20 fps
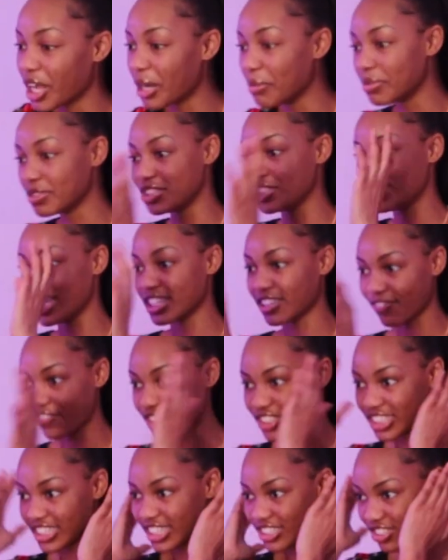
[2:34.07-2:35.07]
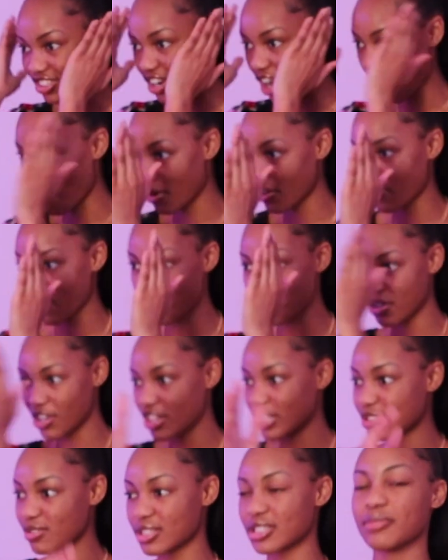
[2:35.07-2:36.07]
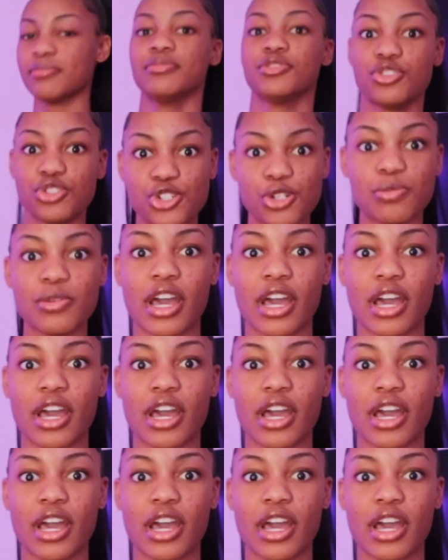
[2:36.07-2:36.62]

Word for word: channel, but you take the first initial and blah blah blah, you switch them to Choo Choo